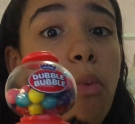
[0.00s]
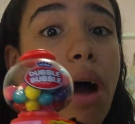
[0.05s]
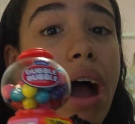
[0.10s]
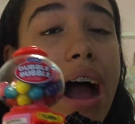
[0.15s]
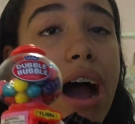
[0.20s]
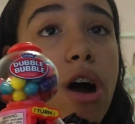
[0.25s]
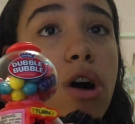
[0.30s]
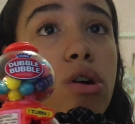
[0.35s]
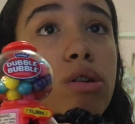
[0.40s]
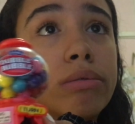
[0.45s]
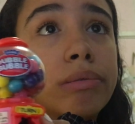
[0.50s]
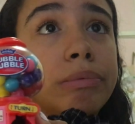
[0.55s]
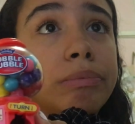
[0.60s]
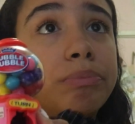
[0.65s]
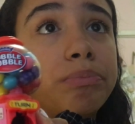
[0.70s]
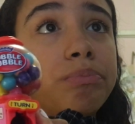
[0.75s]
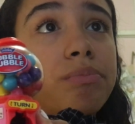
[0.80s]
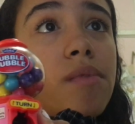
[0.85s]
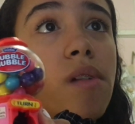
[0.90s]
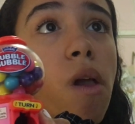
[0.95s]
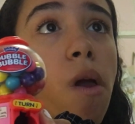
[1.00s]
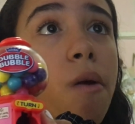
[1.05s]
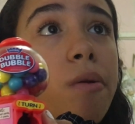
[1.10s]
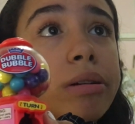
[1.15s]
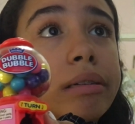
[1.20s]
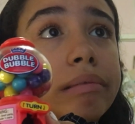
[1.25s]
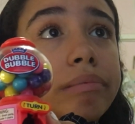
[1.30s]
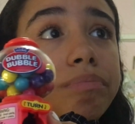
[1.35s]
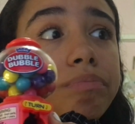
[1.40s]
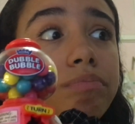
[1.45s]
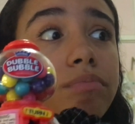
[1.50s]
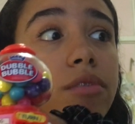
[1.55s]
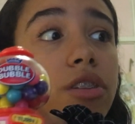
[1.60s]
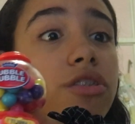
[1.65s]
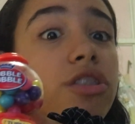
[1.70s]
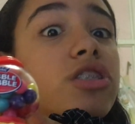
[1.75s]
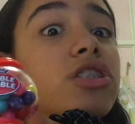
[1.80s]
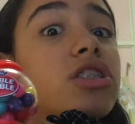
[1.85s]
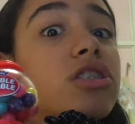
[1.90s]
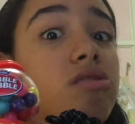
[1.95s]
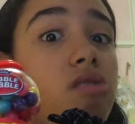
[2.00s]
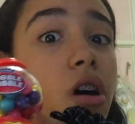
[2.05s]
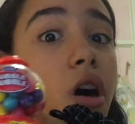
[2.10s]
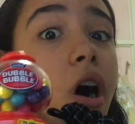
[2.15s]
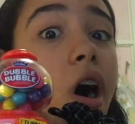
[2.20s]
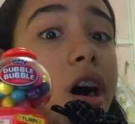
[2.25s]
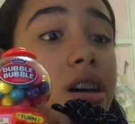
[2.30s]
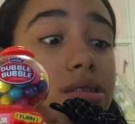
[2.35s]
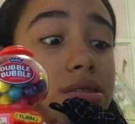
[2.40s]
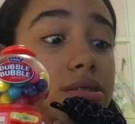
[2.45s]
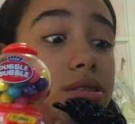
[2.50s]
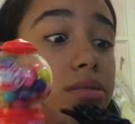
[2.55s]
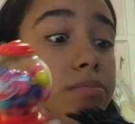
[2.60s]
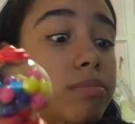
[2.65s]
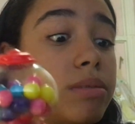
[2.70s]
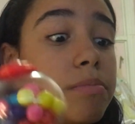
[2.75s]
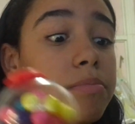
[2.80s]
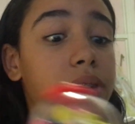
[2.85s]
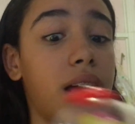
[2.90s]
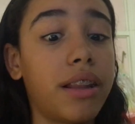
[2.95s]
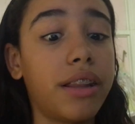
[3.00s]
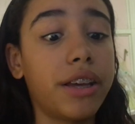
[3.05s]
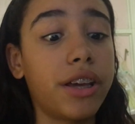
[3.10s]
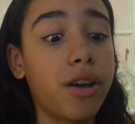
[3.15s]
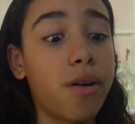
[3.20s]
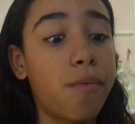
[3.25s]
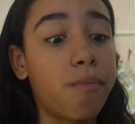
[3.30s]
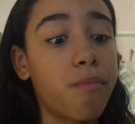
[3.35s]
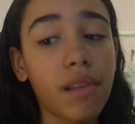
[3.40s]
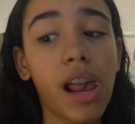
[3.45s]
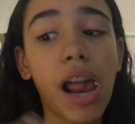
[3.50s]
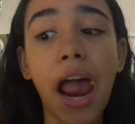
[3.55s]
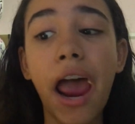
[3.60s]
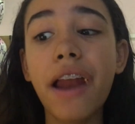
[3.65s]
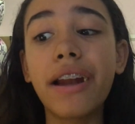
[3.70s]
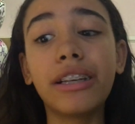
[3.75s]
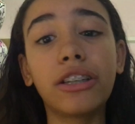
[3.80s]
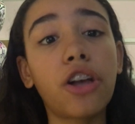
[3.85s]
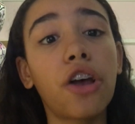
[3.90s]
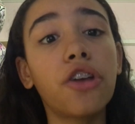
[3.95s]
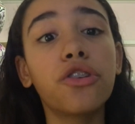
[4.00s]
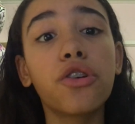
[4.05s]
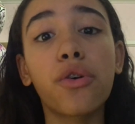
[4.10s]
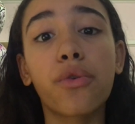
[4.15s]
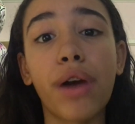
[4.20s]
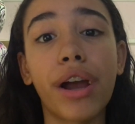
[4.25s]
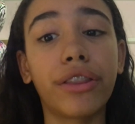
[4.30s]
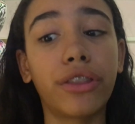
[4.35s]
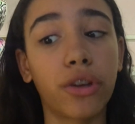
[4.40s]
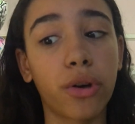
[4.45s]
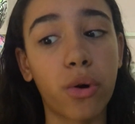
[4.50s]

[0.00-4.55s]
wow, this is awesome, I'm telling you. And it's also great